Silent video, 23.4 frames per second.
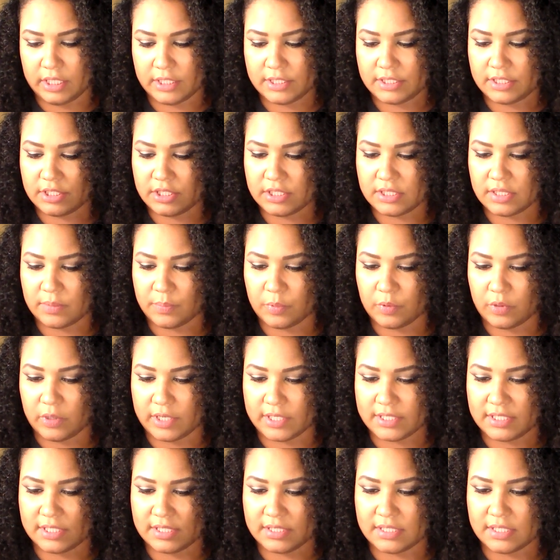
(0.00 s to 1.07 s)
it's just a
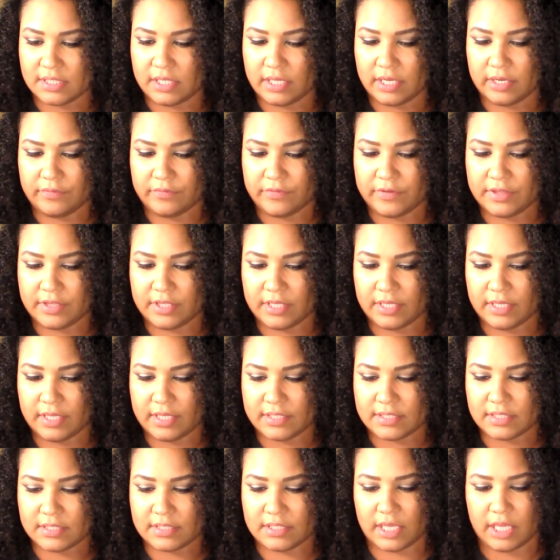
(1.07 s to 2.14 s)
process, and everything
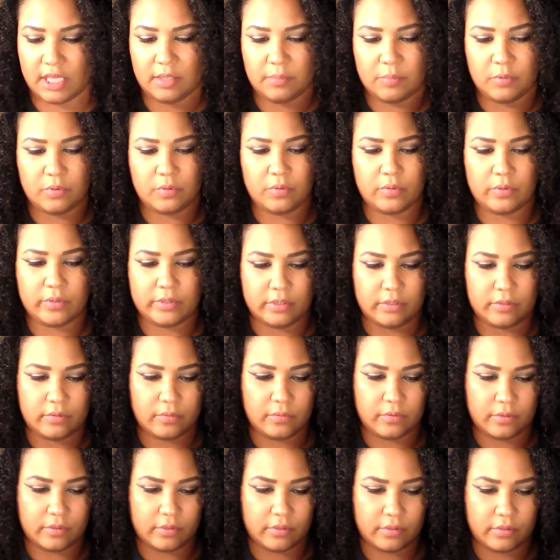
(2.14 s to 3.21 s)
has a table and an
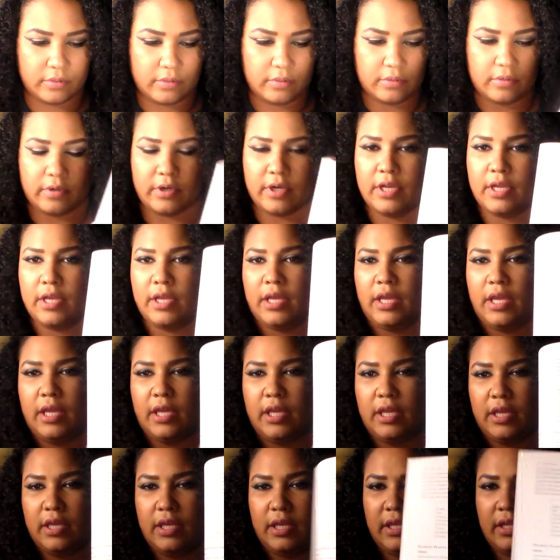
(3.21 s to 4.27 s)
order.
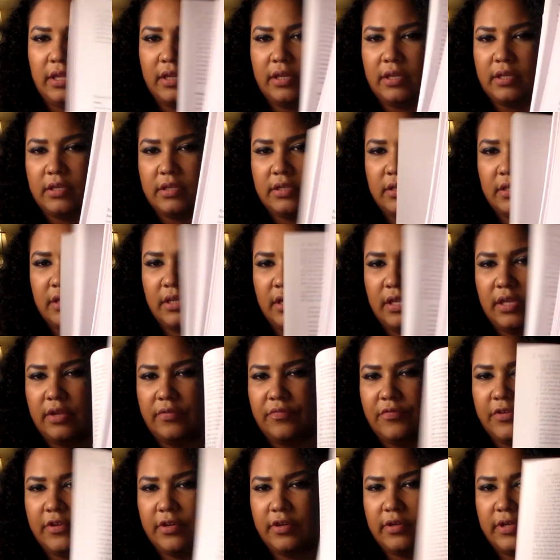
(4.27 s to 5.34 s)
And
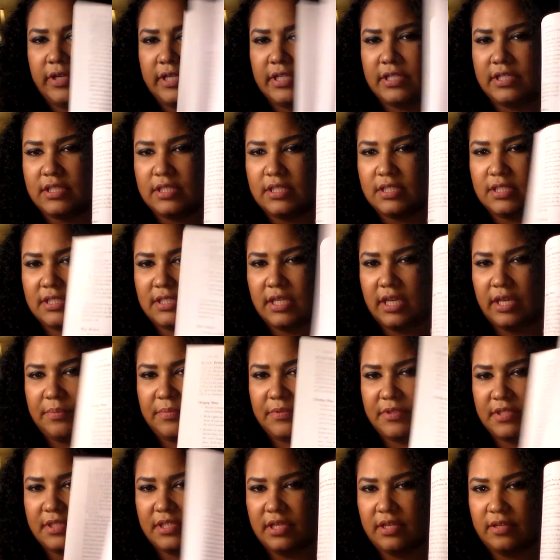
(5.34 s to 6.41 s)
if you're into this
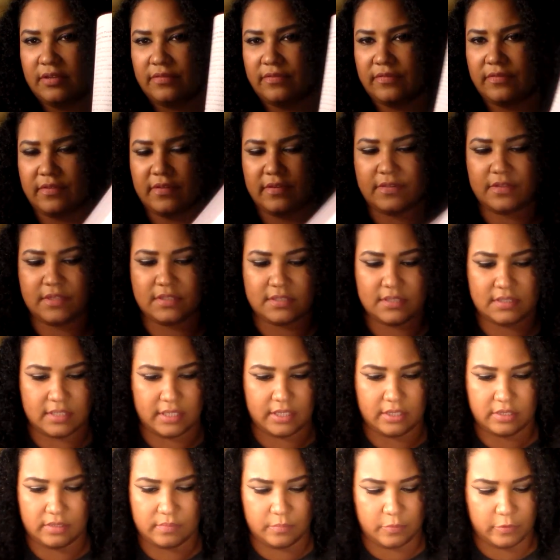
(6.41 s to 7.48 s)
type of stuff, this is
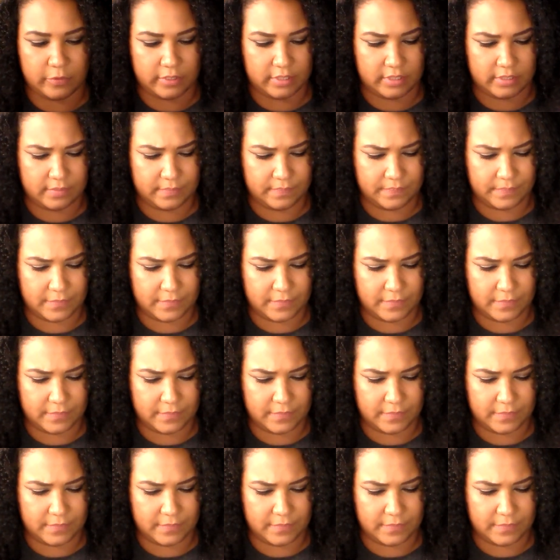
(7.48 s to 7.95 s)
a good one.